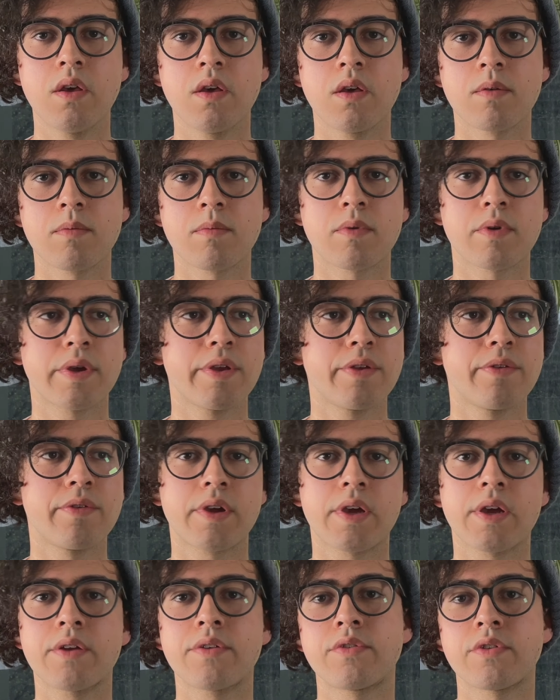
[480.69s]
But hey, you
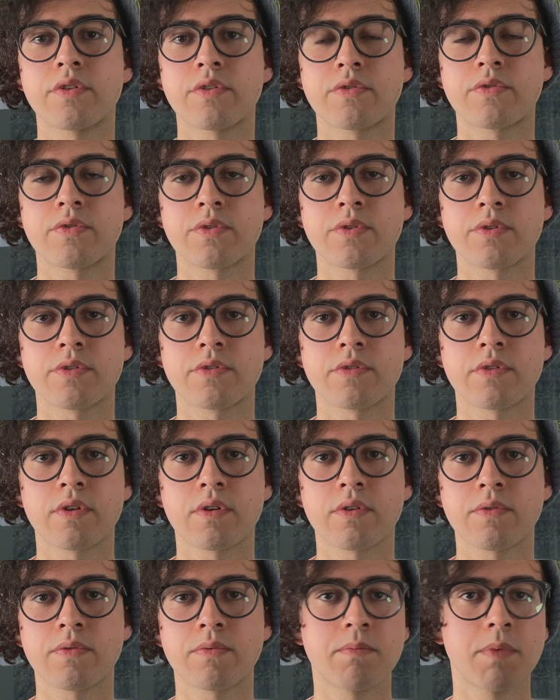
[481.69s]
can judge for
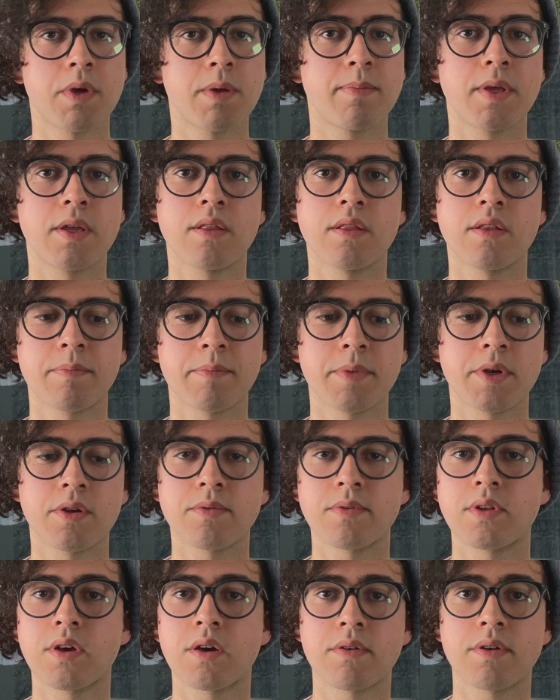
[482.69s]
yourself. Maybe let me
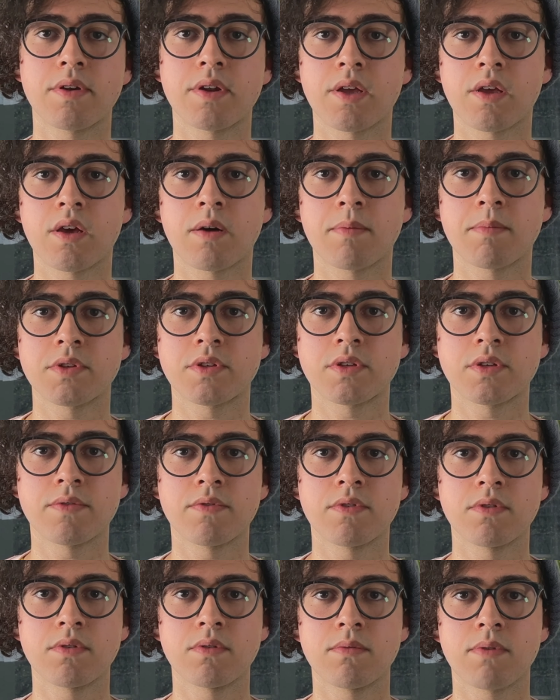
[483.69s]
know down in the comments
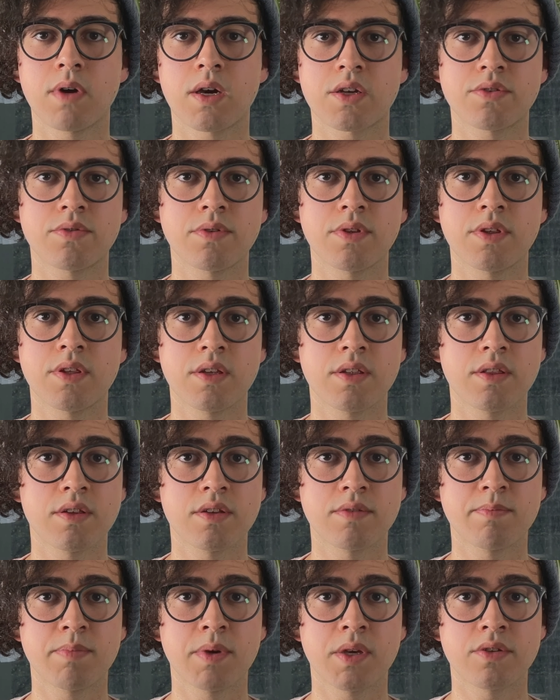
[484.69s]
if you actually think
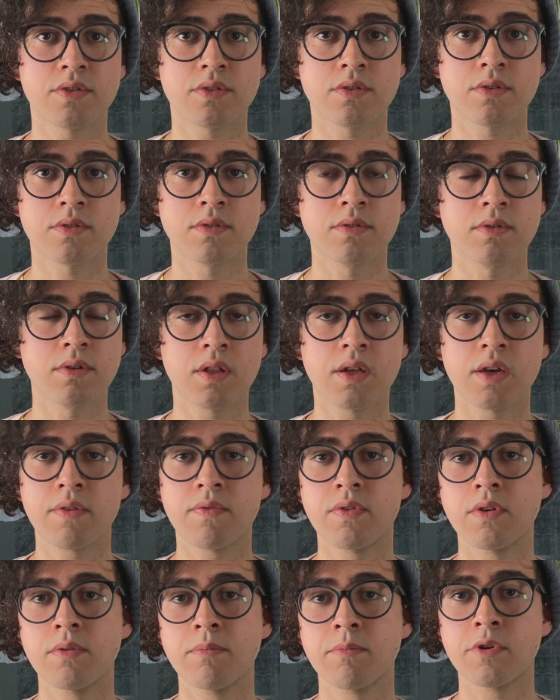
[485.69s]
these pictures look like
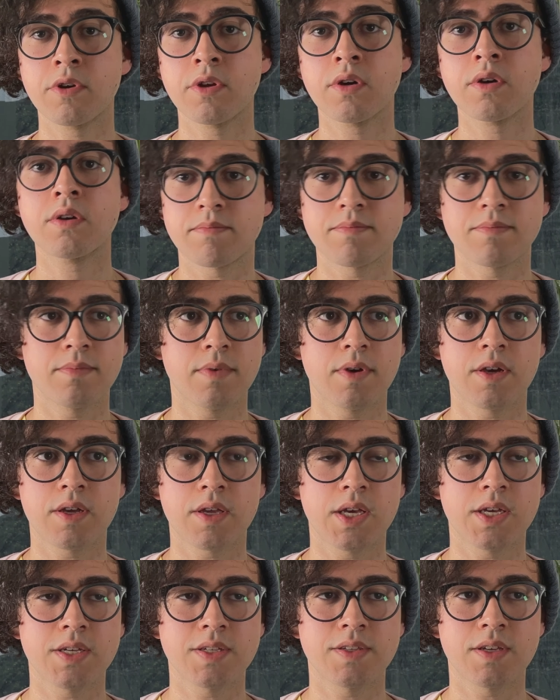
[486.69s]
film or not. I
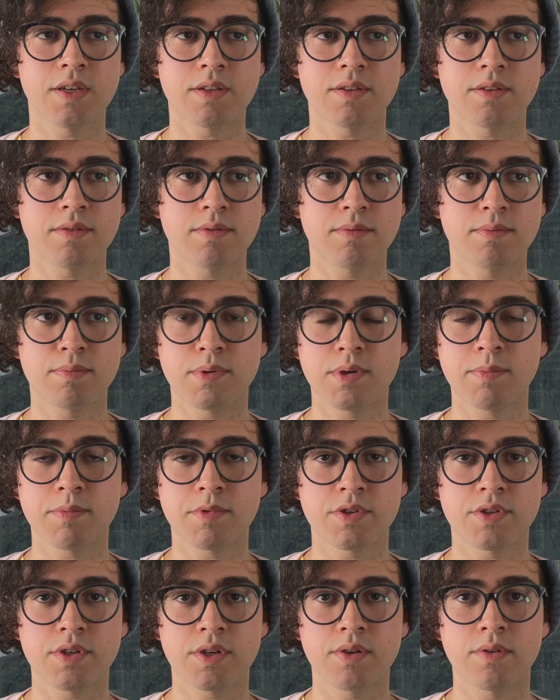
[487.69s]
guess that's pretty
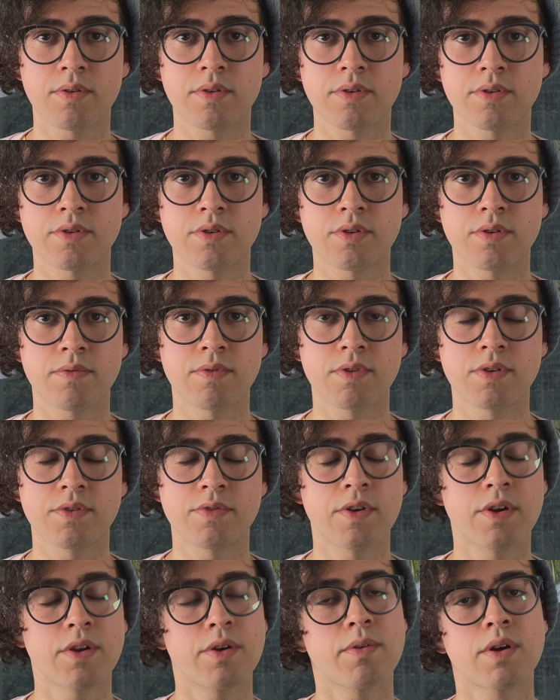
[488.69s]
much the conclusion of this
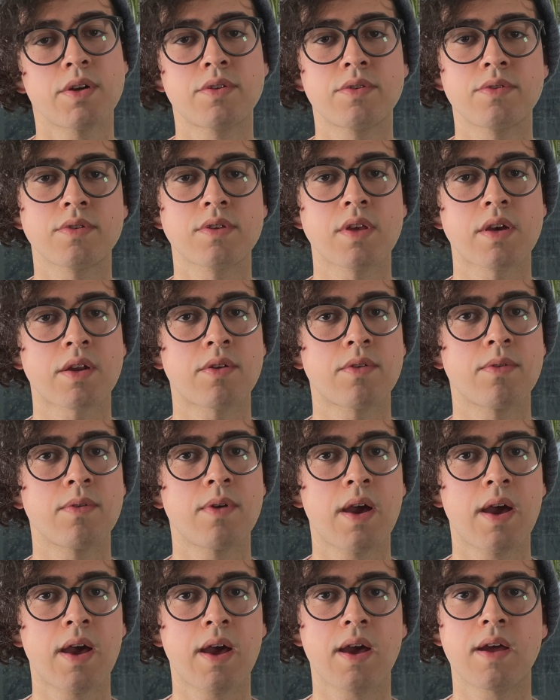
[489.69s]
video. I'd just like to
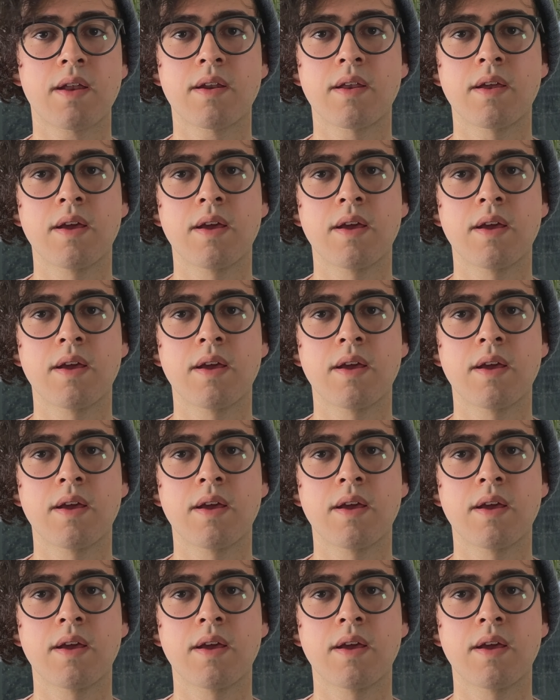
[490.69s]
add